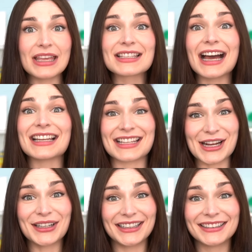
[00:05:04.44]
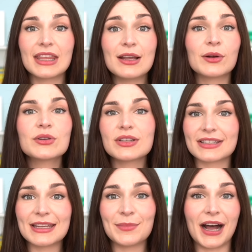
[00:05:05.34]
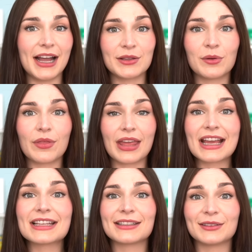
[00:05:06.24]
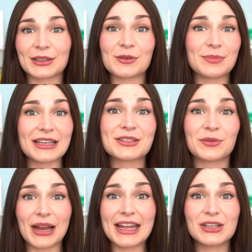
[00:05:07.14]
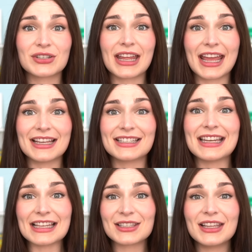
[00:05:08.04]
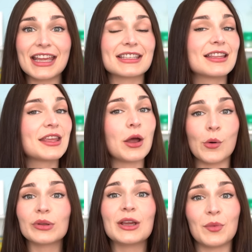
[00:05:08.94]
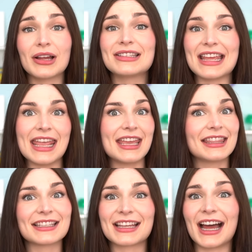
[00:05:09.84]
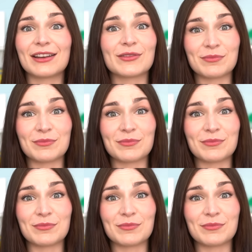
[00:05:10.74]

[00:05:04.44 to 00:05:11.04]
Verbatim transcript: is kind of scary. The urgency behind the whole thing is a little bit deranged, and Nestle isn't the only one taking this kind of